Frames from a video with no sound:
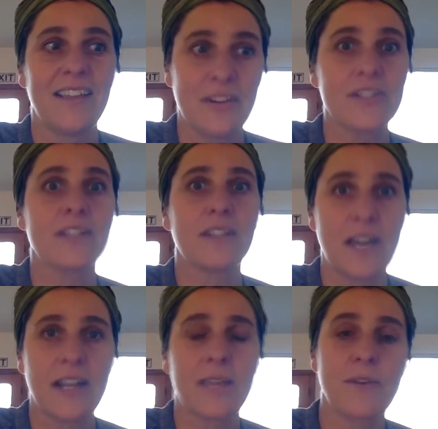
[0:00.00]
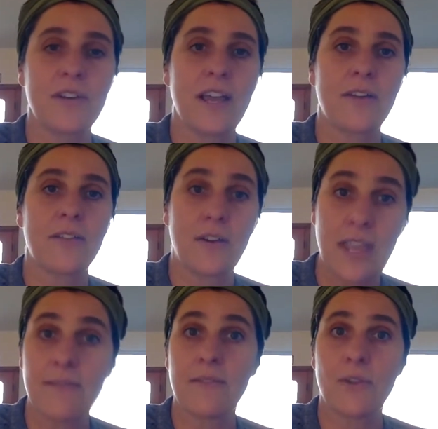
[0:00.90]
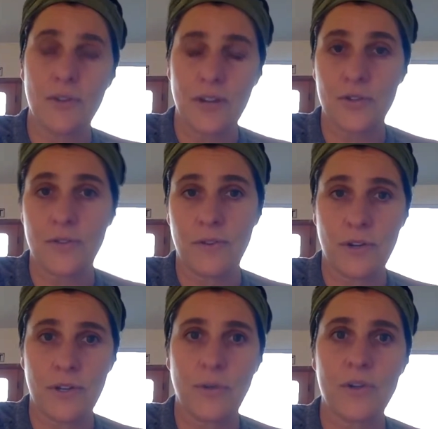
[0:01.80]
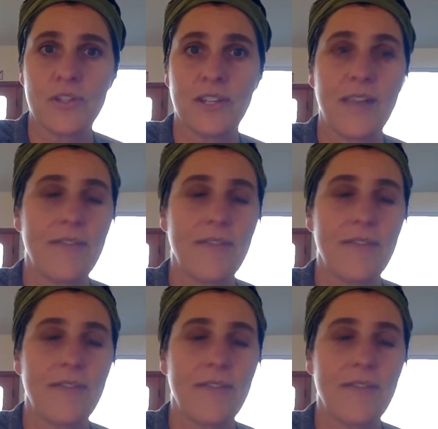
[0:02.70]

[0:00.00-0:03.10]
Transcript: there's a lot of community out there, even if you're an introverted person.